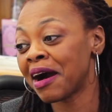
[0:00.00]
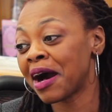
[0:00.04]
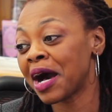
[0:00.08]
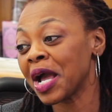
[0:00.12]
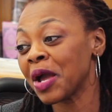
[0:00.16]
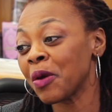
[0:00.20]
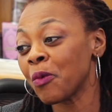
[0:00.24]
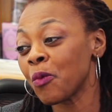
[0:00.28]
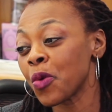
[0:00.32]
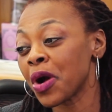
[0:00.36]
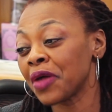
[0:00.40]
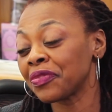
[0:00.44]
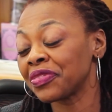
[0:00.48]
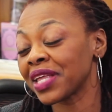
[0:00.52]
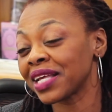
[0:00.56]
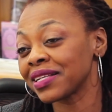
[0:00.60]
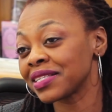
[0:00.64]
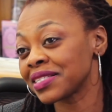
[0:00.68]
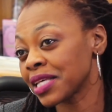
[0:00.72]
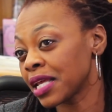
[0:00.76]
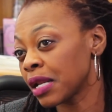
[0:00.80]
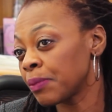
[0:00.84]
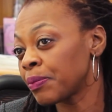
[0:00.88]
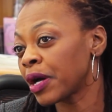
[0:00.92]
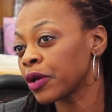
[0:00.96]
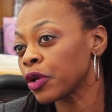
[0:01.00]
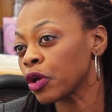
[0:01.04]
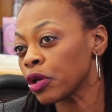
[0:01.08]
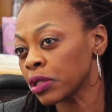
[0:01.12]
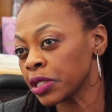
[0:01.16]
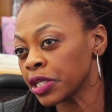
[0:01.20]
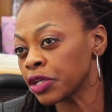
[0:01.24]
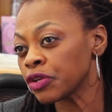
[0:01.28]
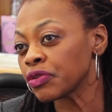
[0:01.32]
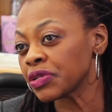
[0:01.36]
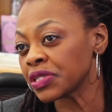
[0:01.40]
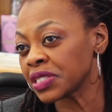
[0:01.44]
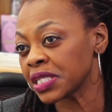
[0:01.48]
uh, and what that said about her
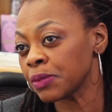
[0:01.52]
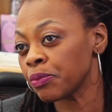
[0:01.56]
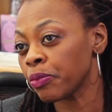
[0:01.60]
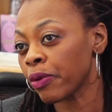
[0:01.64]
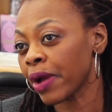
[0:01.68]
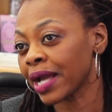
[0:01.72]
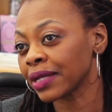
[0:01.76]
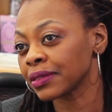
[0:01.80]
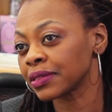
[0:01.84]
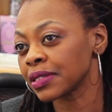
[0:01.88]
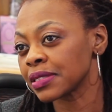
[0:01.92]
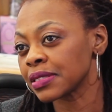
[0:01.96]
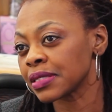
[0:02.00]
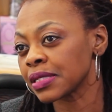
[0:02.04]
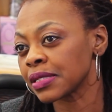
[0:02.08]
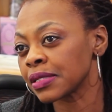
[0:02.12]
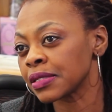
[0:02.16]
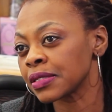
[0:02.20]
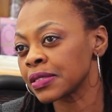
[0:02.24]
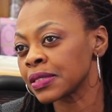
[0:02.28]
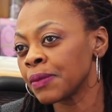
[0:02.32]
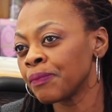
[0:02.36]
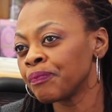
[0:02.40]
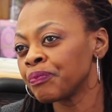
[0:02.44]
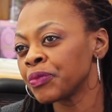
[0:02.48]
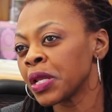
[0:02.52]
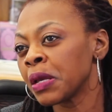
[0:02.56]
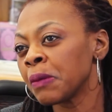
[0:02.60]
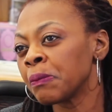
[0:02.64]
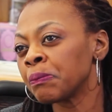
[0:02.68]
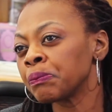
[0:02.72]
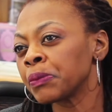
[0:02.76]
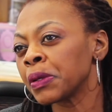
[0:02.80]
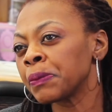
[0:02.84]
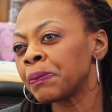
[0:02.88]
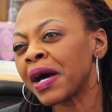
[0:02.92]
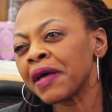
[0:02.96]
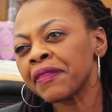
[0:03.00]
literacy practices.
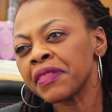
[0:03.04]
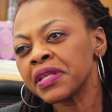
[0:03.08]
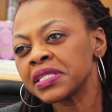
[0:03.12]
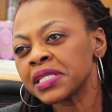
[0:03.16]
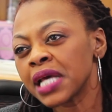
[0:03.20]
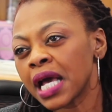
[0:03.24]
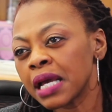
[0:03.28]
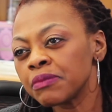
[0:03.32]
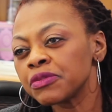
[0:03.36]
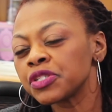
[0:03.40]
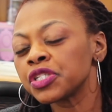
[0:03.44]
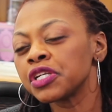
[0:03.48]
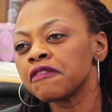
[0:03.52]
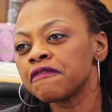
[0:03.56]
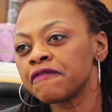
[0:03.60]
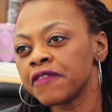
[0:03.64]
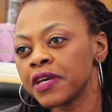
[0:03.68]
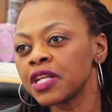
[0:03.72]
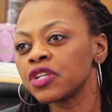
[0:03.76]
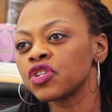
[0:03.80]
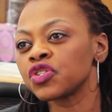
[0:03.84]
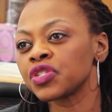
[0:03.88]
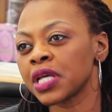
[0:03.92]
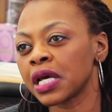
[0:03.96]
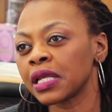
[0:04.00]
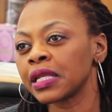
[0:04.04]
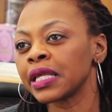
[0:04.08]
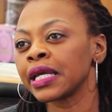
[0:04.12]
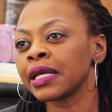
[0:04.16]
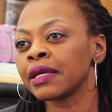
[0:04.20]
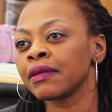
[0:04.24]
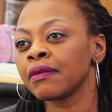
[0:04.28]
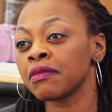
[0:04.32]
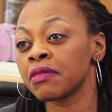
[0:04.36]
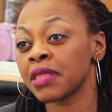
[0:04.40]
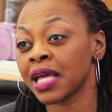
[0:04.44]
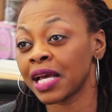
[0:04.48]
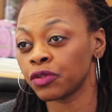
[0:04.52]
But by the time she finished
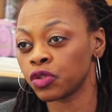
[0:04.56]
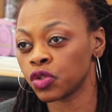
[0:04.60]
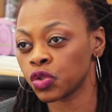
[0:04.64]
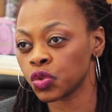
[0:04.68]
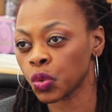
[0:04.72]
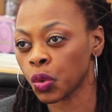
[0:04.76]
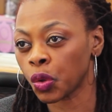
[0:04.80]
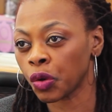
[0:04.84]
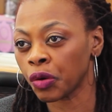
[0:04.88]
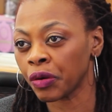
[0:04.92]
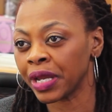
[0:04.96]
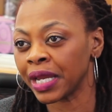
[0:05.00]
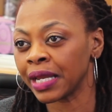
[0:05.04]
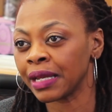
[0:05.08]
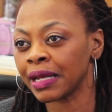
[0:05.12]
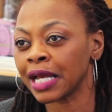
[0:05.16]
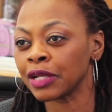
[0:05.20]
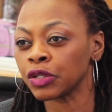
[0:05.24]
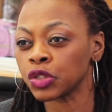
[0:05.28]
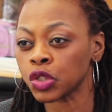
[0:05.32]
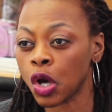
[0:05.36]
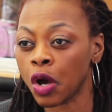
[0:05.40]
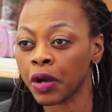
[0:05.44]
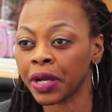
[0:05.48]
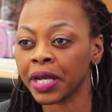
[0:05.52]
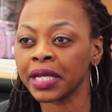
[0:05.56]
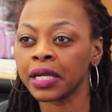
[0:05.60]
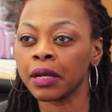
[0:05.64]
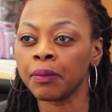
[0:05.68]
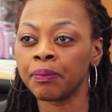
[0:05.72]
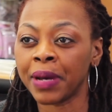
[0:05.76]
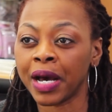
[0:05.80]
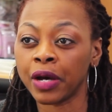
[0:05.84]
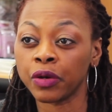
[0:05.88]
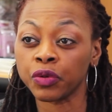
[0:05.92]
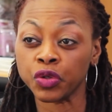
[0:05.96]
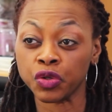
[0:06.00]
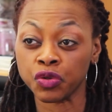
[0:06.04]
telling that story and talking
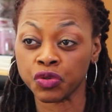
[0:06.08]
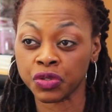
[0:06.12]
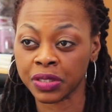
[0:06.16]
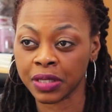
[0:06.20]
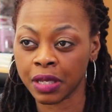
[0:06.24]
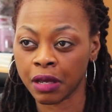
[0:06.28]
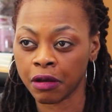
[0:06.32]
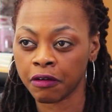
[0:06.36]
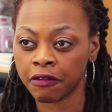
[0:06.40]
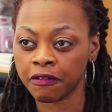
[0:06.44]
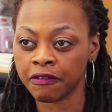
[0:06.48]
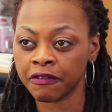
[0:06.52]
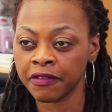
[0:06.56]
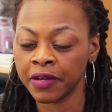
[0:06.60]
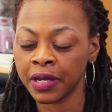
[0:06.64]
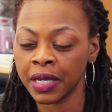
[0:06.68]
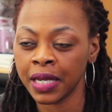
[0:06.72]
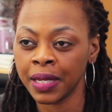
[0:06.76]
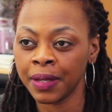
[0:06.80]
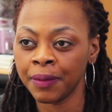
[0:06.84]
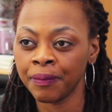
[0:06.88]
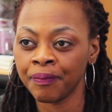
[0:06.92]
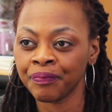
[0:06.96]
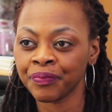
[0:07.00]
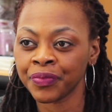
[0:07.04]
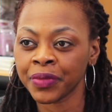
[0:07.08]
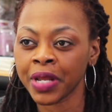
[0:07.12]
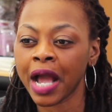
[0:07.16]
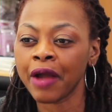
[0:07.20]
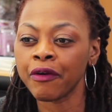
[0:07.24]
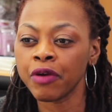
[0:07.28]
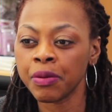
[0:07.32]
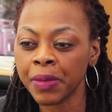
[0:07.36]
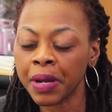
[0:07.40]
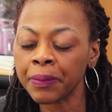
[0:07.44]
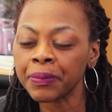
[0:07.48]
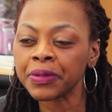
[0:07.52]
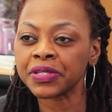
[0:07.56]
about herself, I
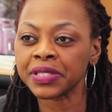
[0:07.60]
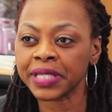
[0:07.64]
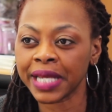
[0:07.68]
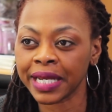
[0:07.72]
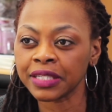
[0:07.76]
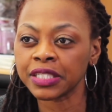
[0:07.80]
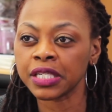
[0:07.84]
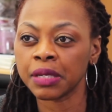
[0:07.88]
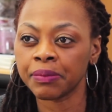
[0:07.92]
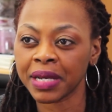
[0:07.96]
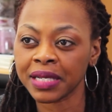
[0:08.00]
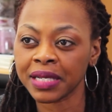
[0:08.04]
remember saying to